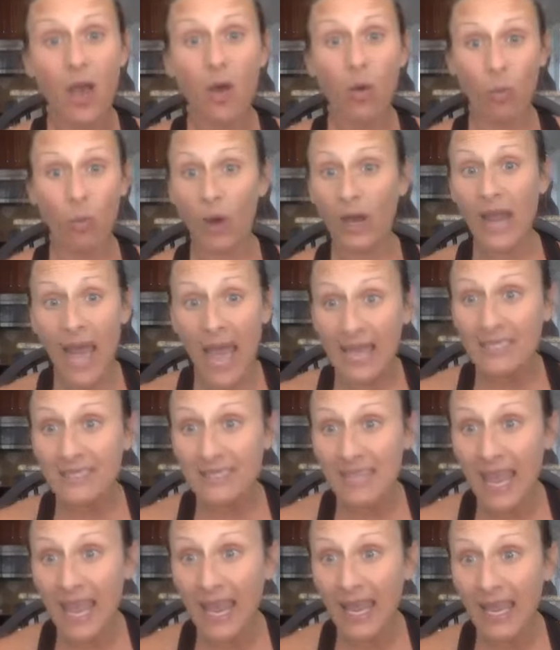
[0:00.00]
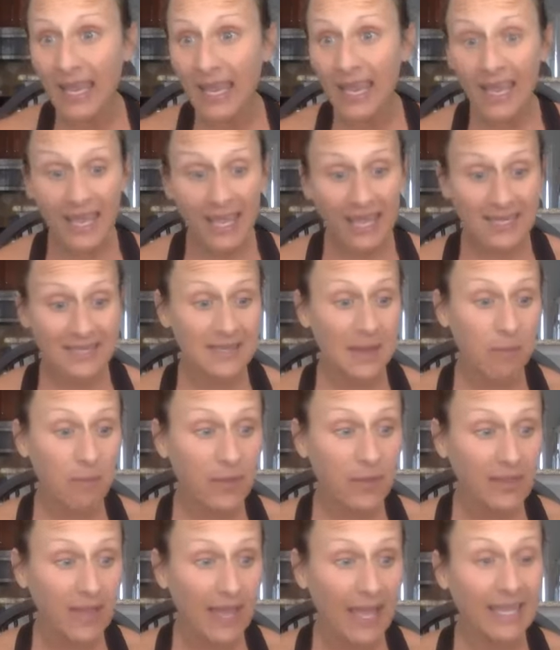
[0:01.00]
What I say is
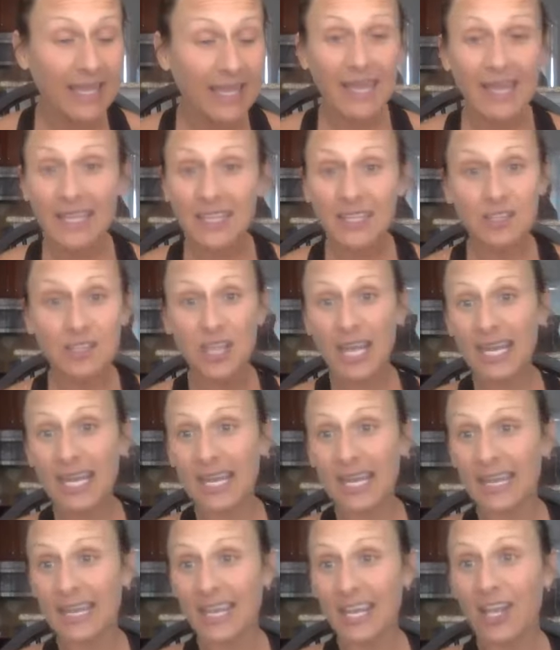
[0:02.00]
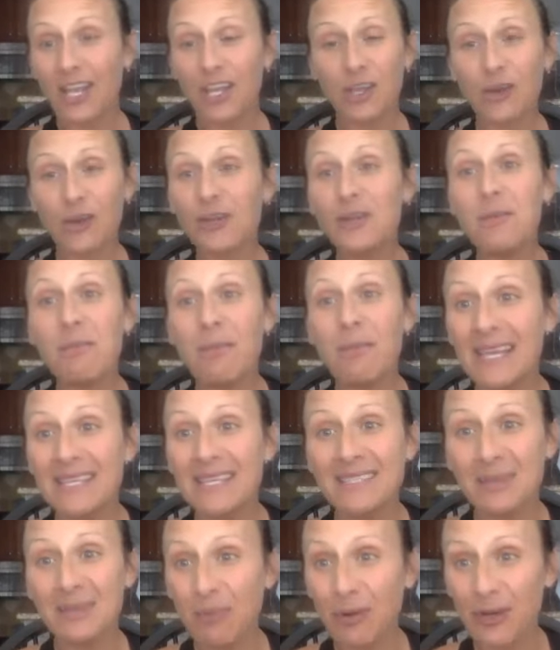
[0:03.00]
something like, Shannon, you're an
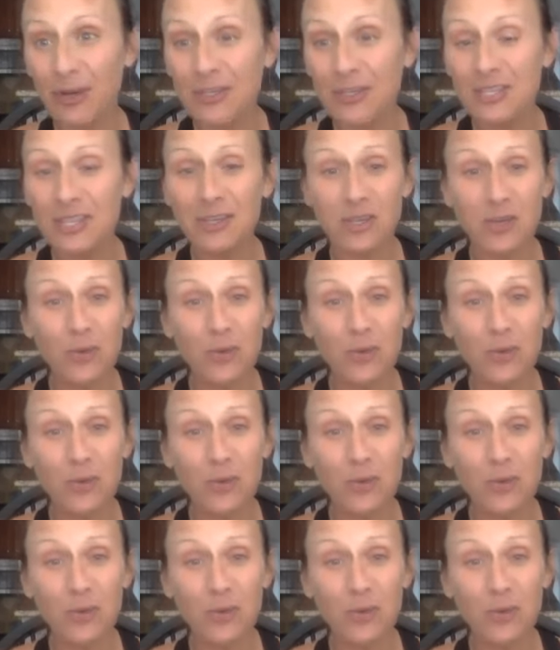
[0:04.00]
amazing person.